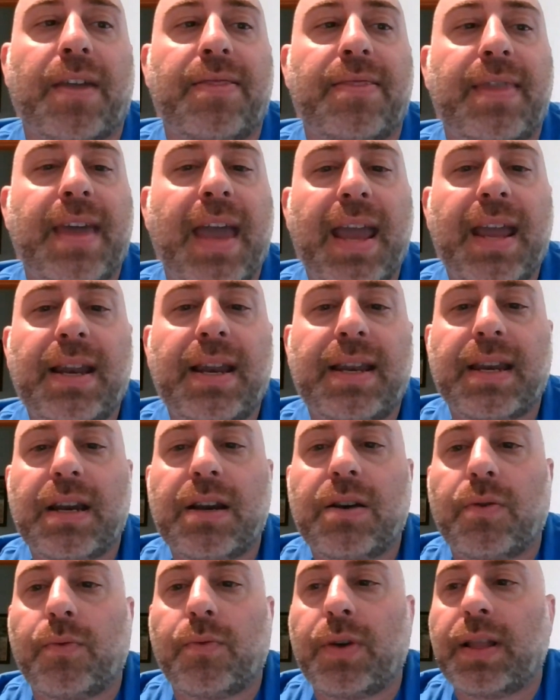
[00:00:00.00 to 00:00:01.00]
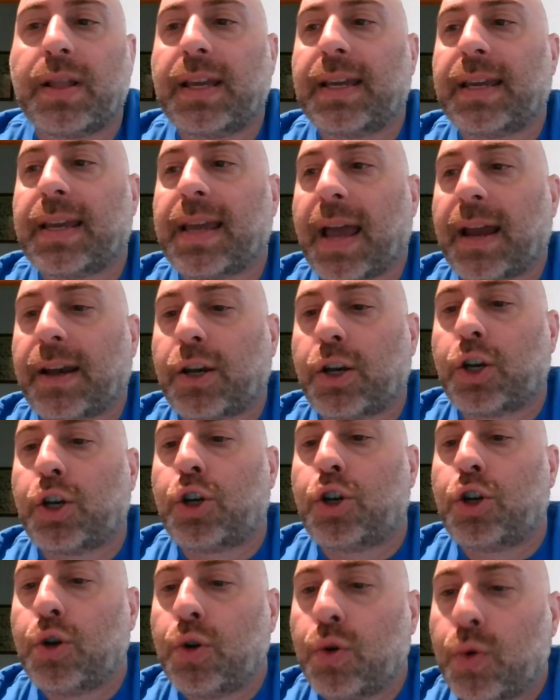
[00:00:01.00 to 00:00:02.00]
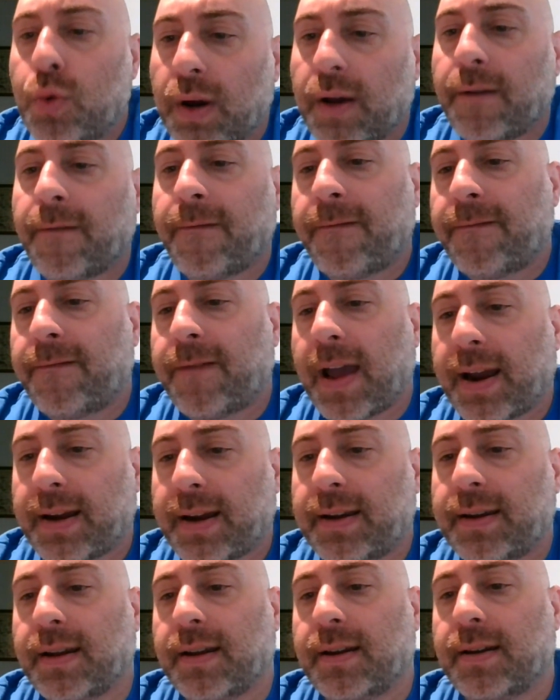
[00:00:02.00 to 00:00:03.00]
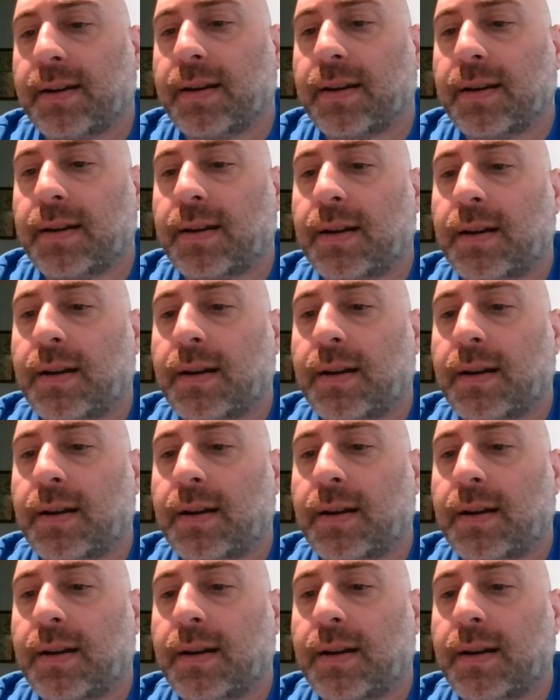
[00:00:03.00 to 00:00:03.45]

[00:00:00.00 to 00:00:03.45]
they didn't really get too affected